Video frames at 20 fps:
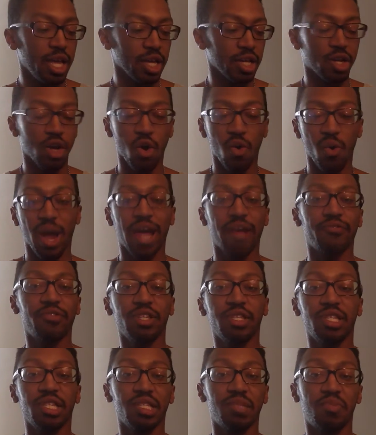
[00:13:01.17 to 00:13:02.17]
go
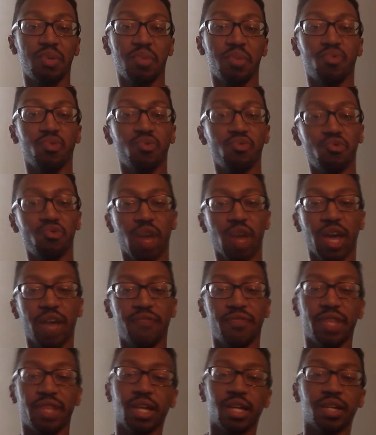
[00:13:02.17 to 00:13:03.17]
after these people who
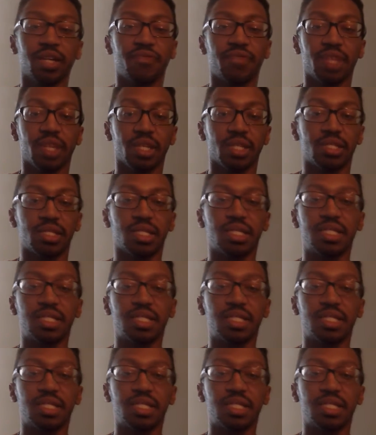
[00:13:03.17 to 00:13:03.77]
have negative things to